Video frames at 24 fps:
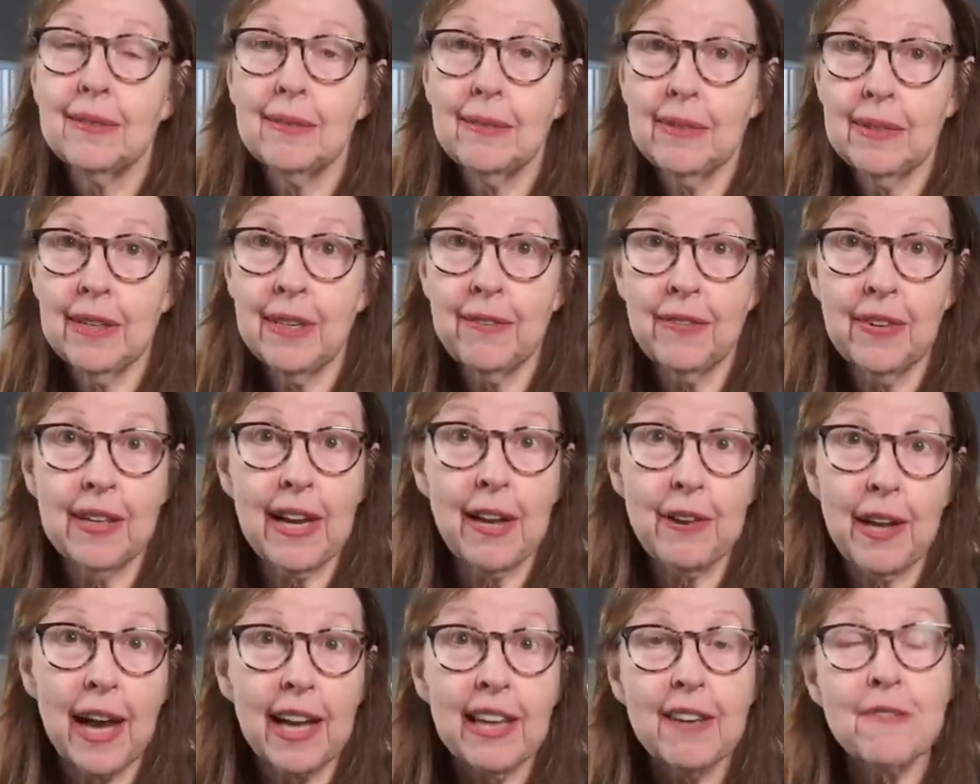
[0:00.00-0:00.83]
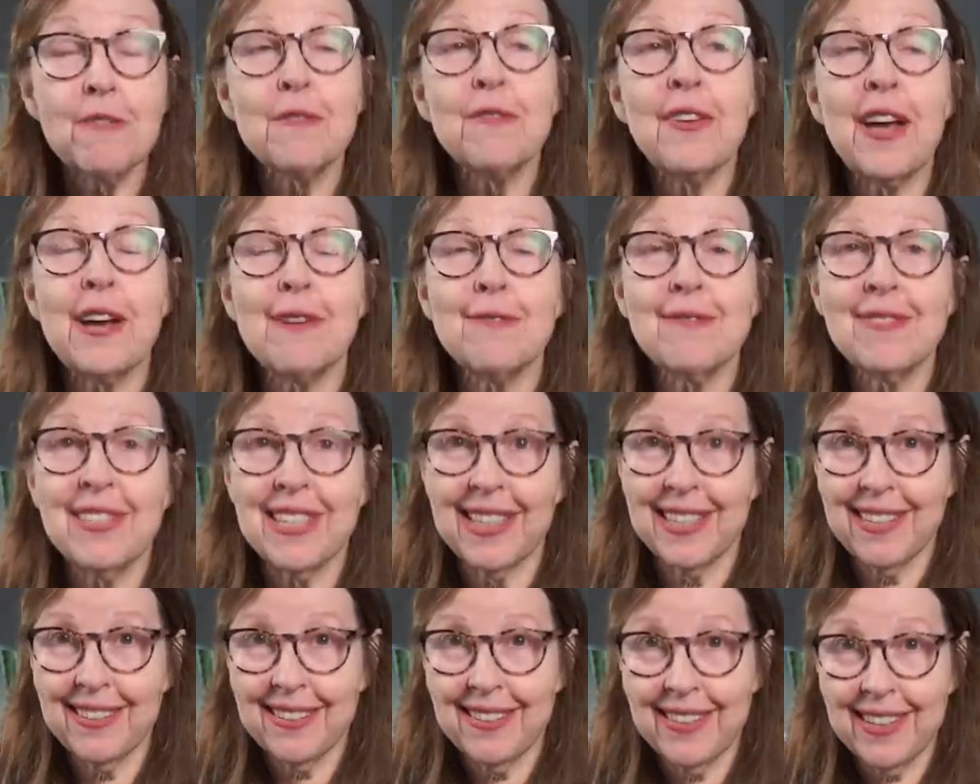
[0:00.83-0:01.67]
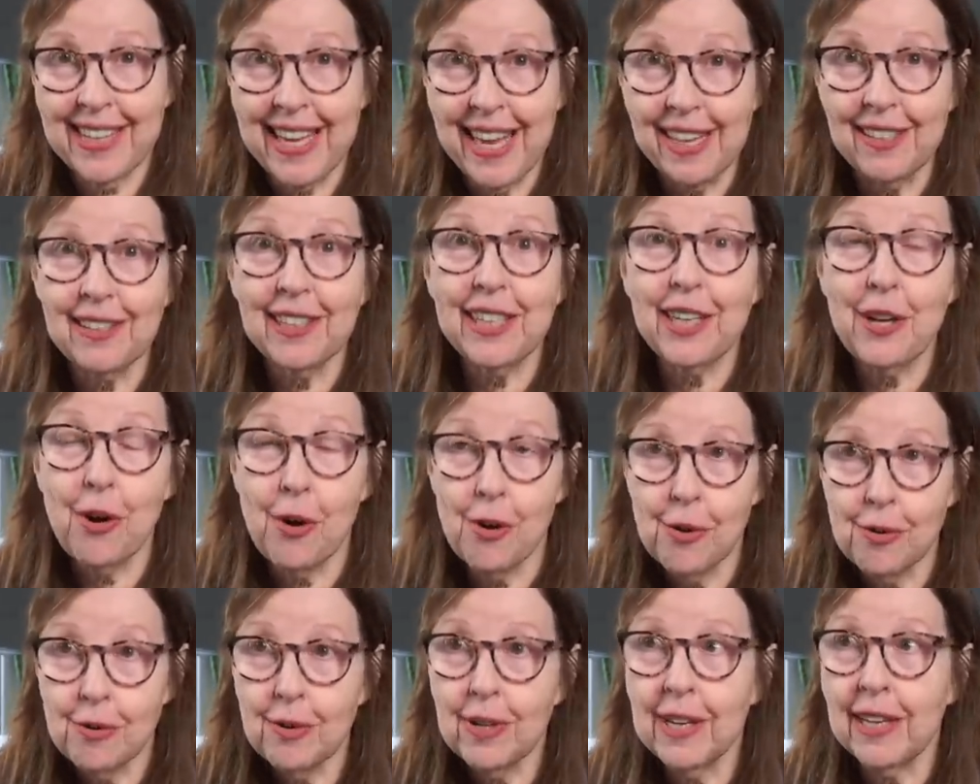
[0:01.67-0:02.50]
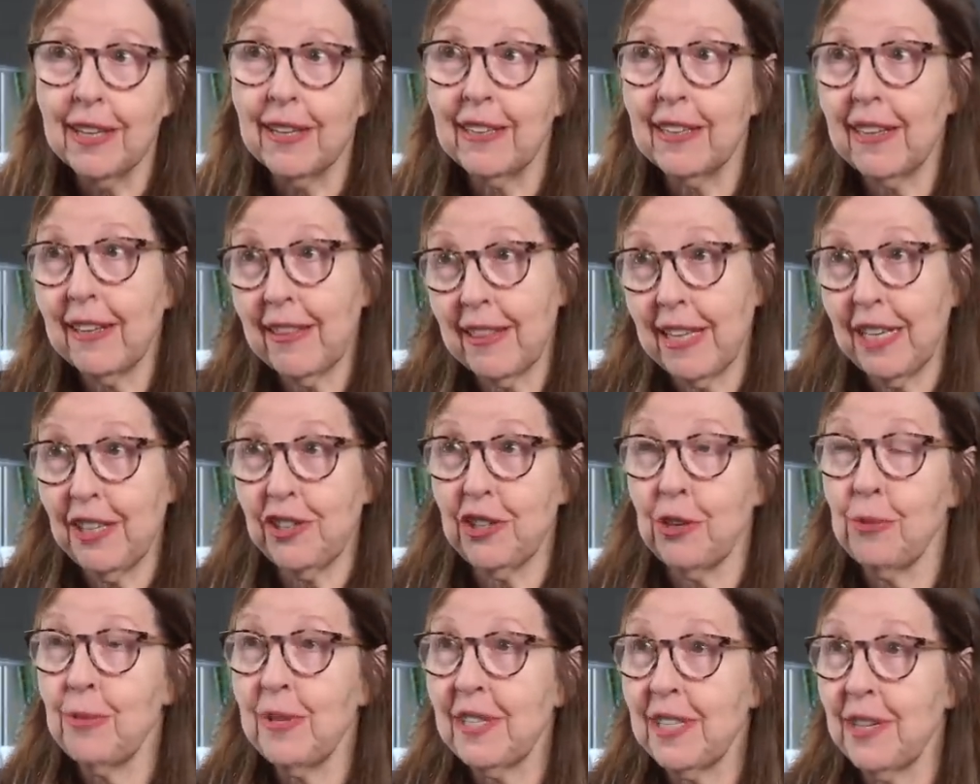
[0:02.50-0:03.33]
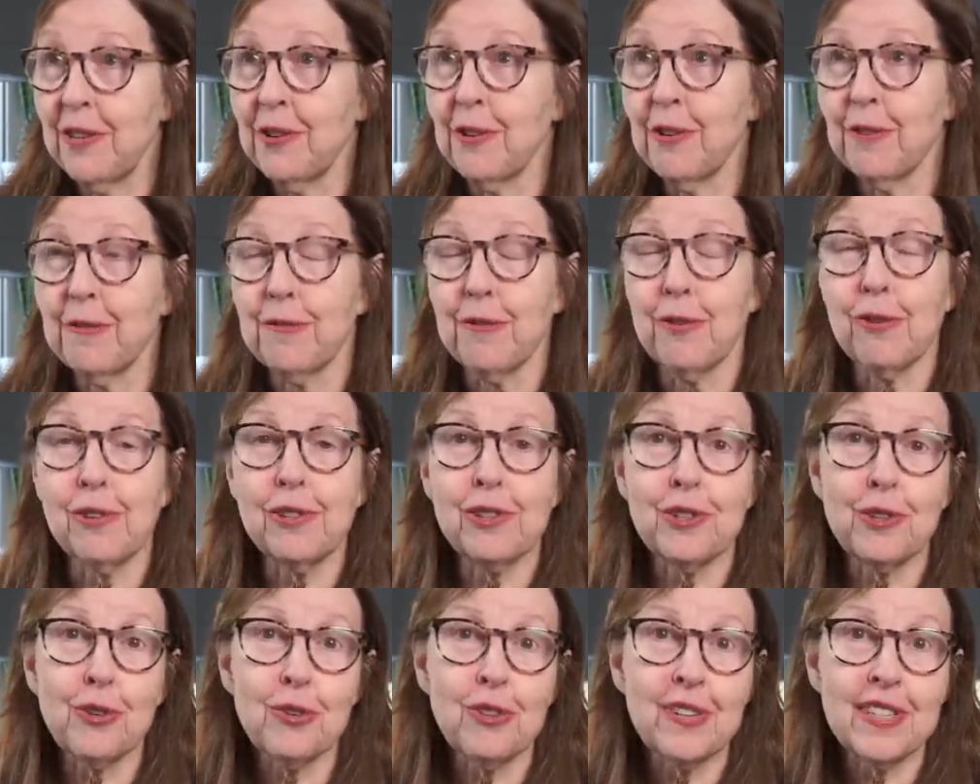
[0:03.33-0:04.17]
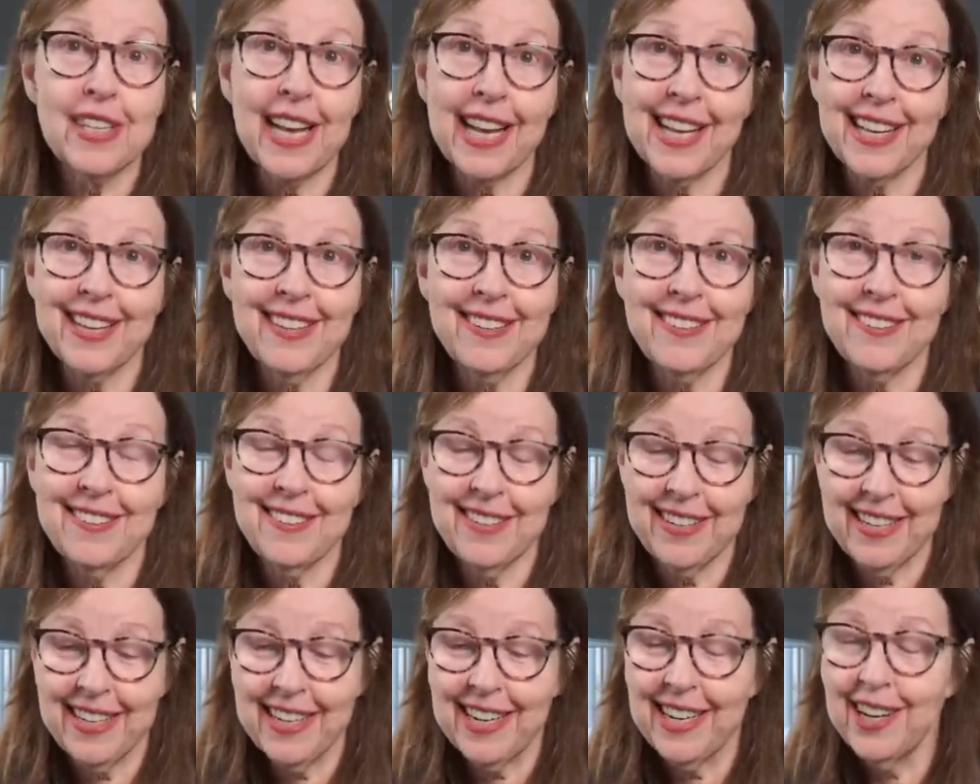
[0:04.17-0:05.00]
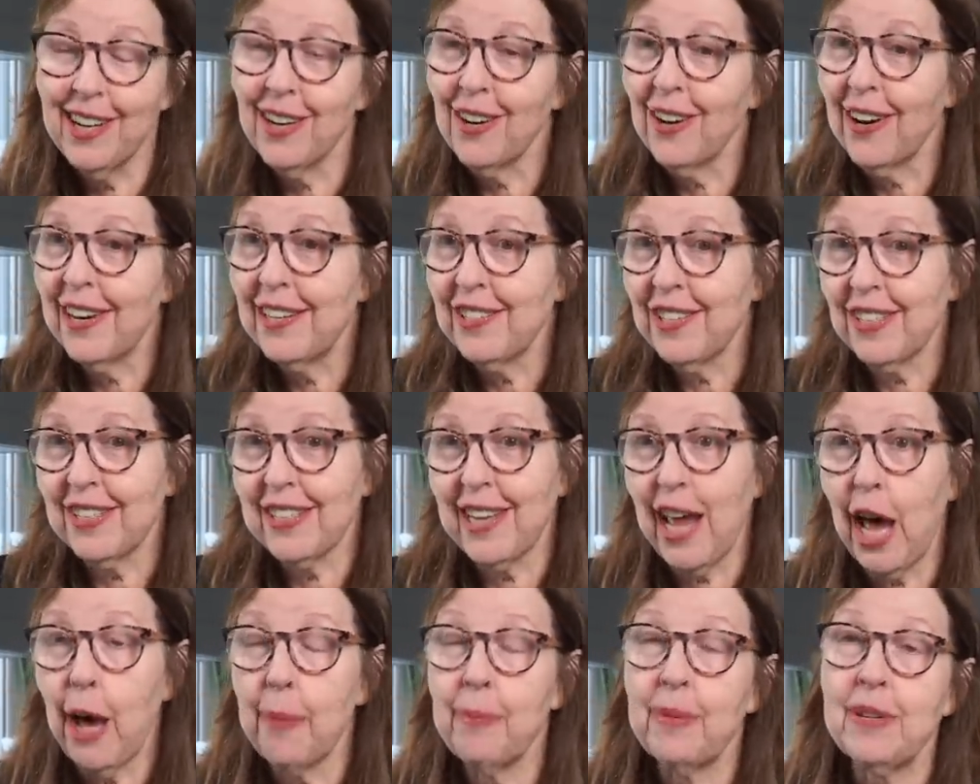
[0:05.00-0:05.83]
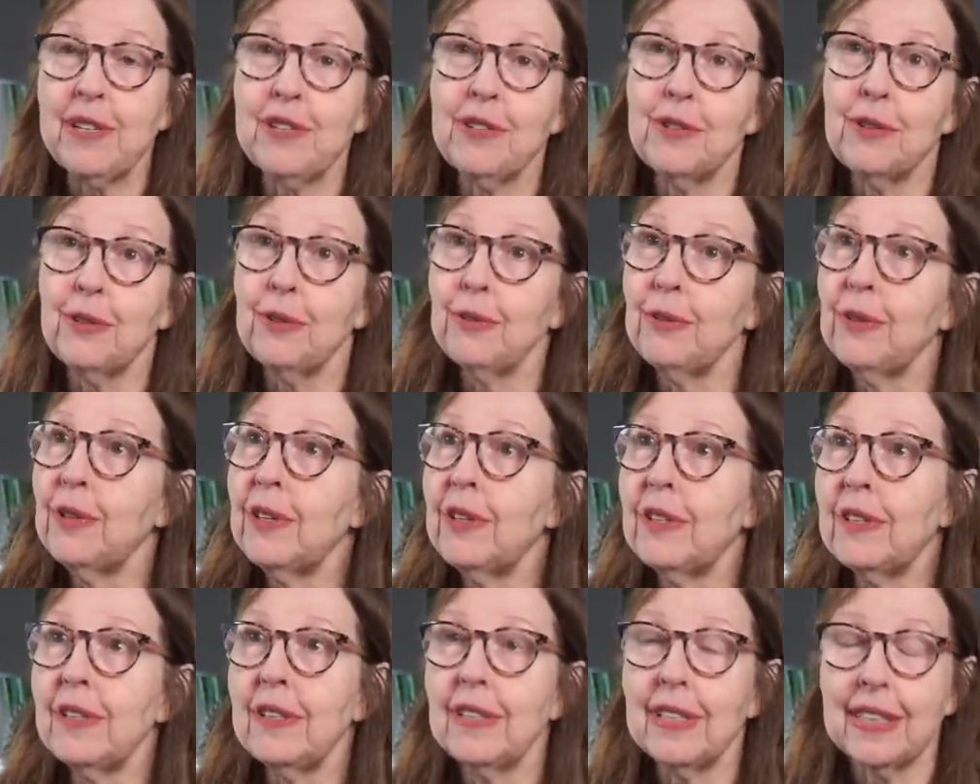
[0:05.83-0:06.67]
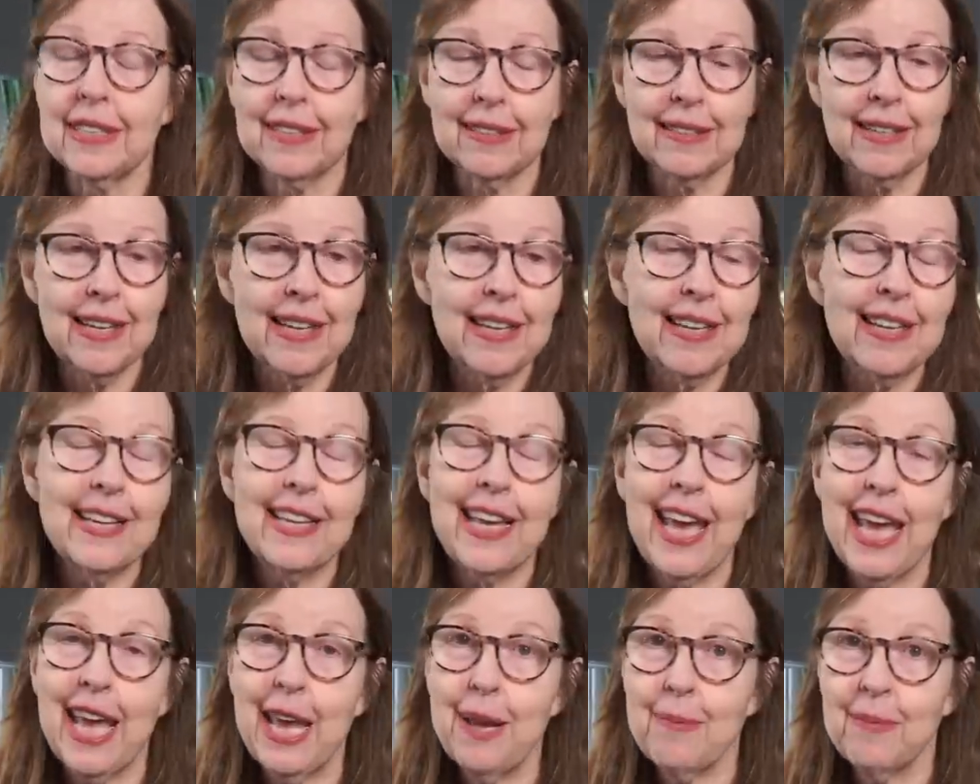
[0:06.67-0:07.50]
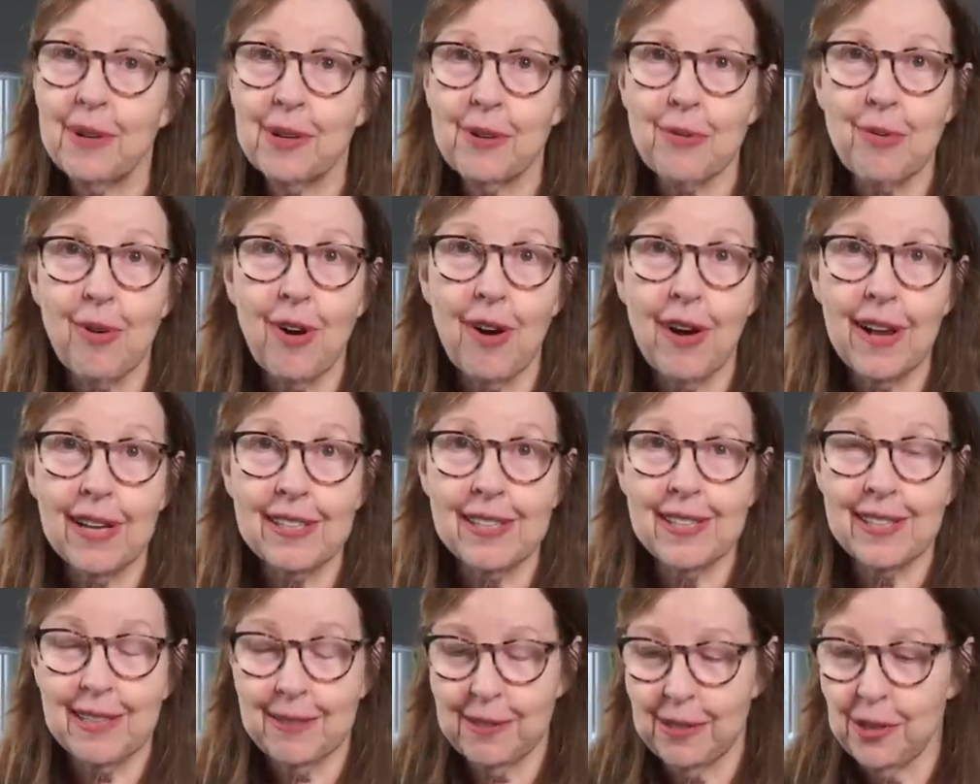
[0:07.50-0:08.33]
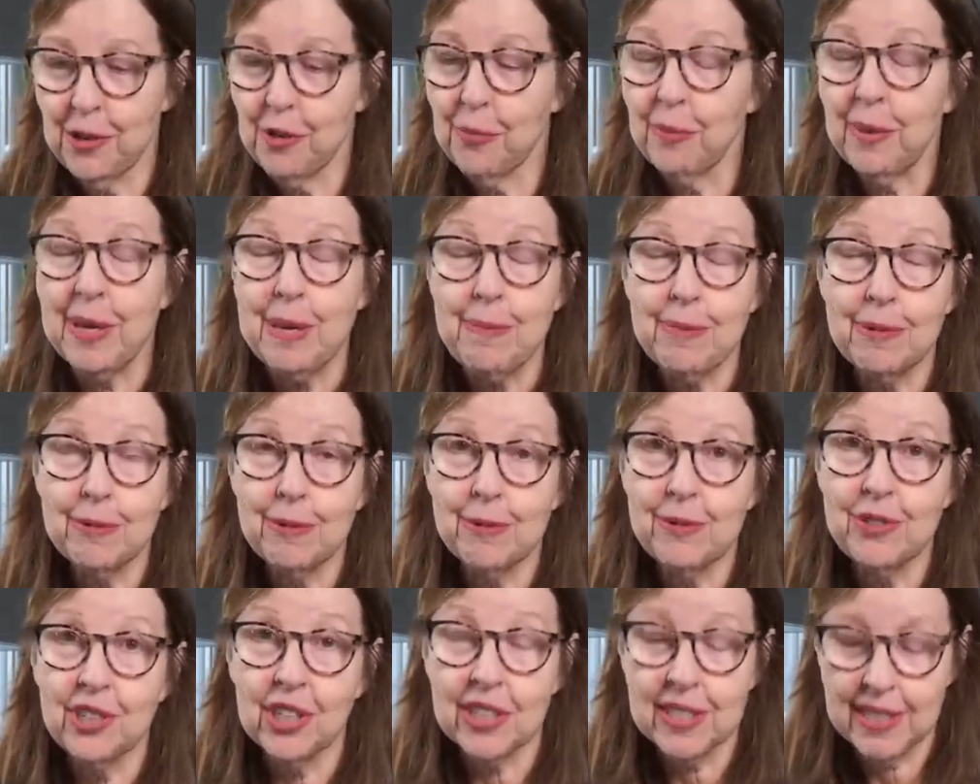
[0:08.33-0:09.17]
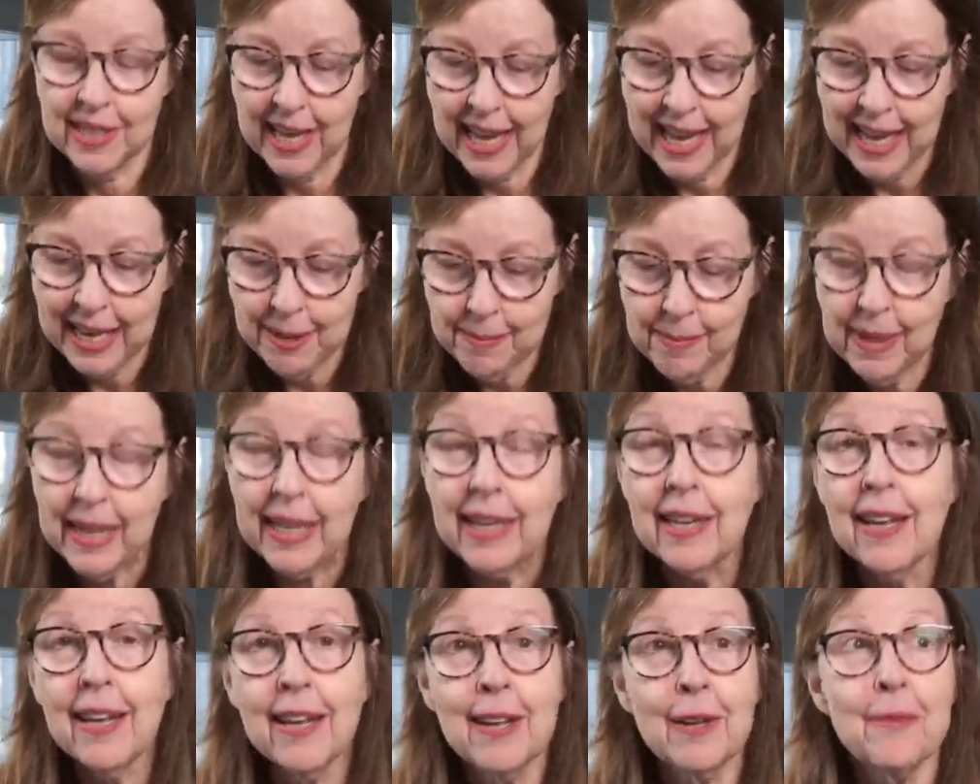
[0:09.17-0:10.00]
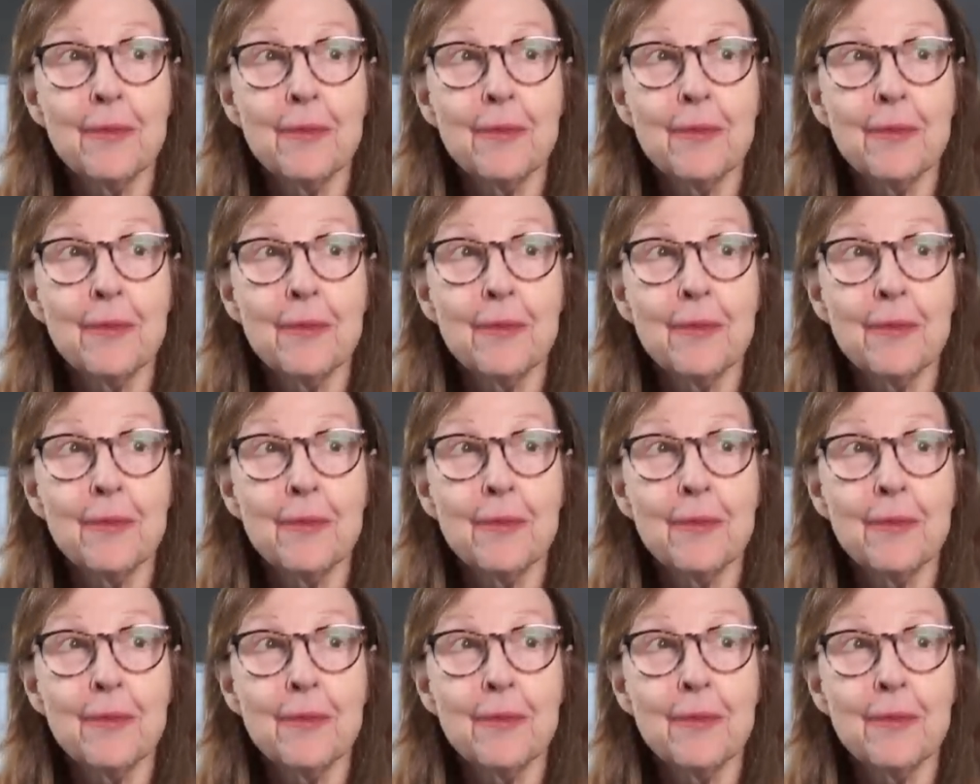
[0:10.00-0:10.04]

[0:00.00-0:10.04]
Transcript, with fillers: even I, I, even found kelly hogan i think she was in her first or second year i just happened to google and came across you know people who just ate meat